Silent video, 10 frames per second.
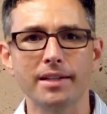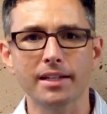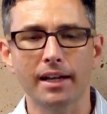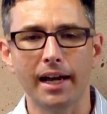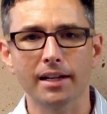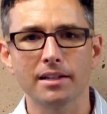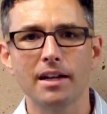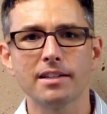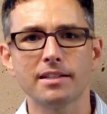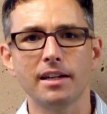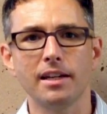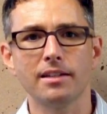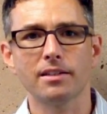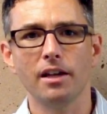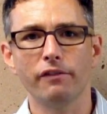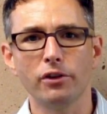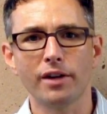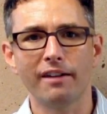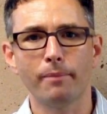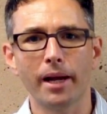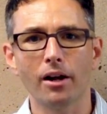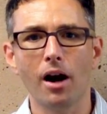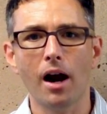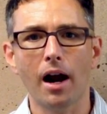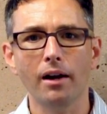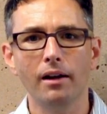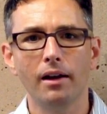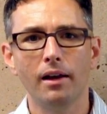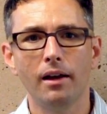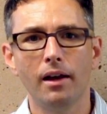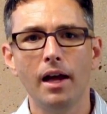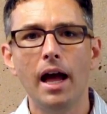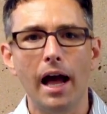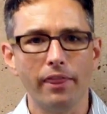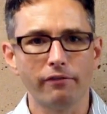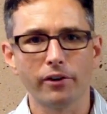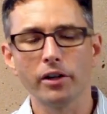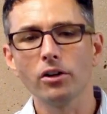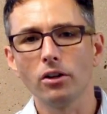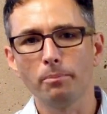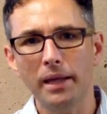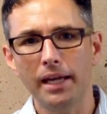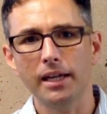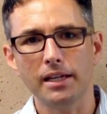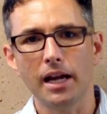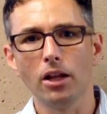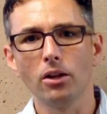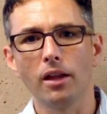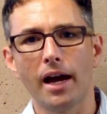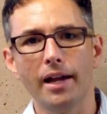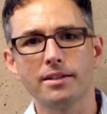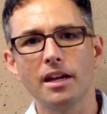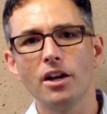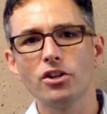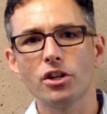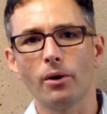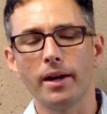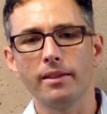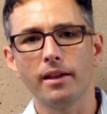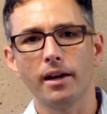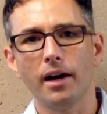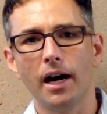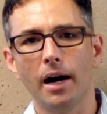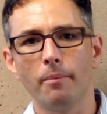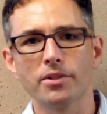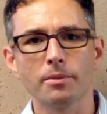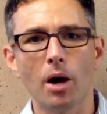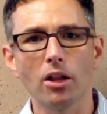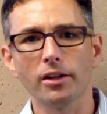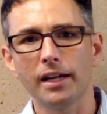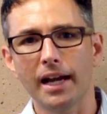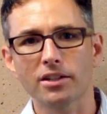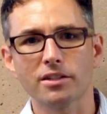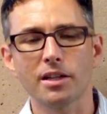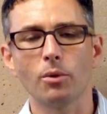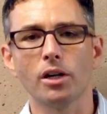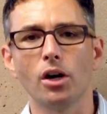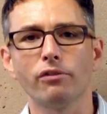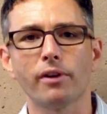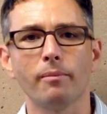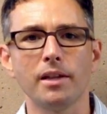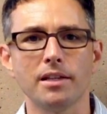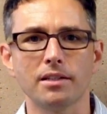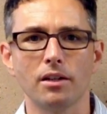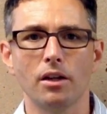connect cities if you drive by car, and the vertical pink and yellow lines showing the um, smaller connections that would go from these